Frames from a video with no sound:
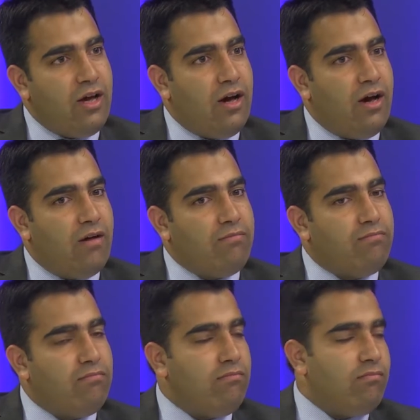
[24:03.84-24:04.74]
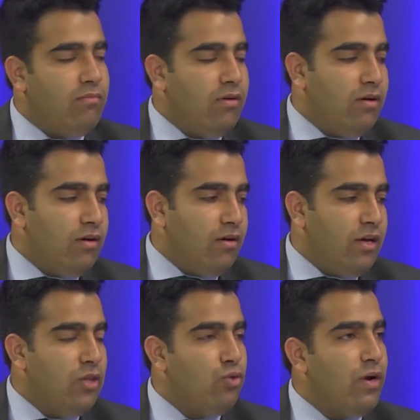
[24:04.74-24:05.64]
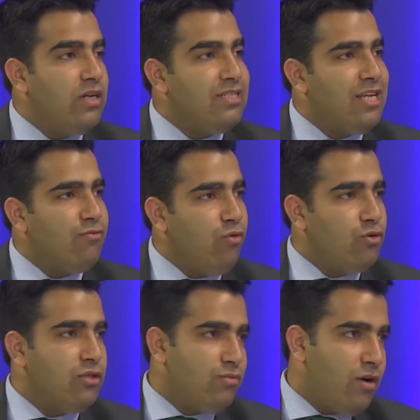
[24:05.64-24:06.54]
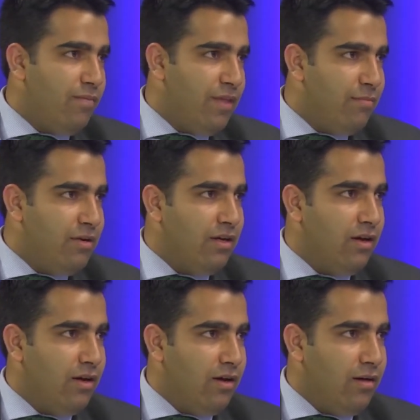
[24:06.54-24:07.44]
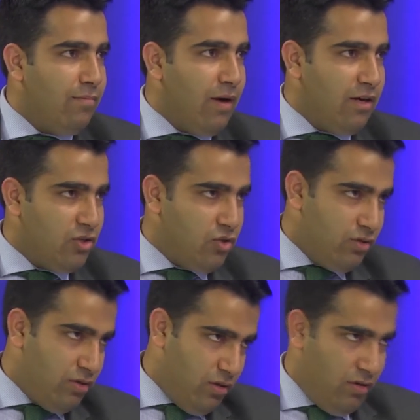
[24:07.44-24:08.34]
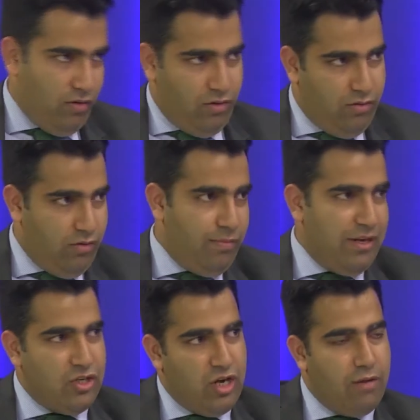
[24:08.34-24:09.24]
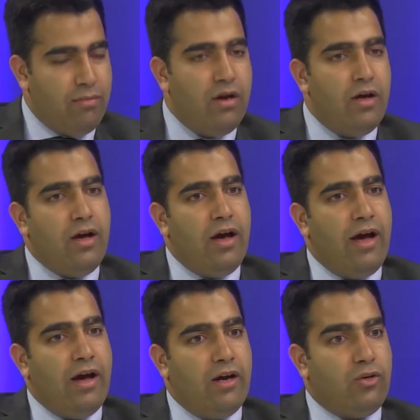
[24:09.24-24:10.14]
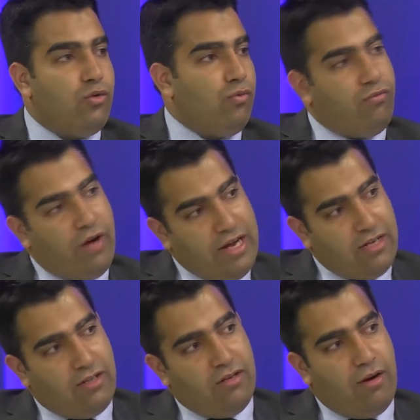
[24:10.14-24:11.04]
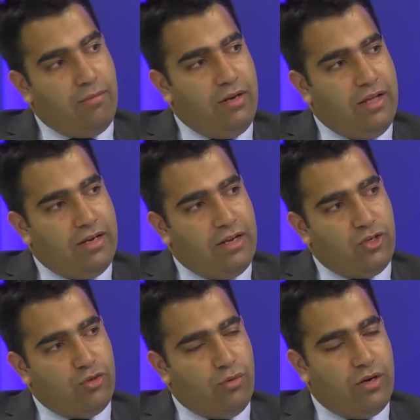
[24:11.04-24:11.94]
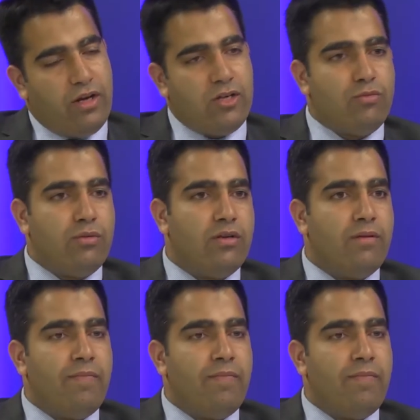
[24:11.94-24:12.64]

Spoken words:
Hindu and Sikh forces from neighboring parts, Punjab, to fight the rebellion in Jammu and Kashmir.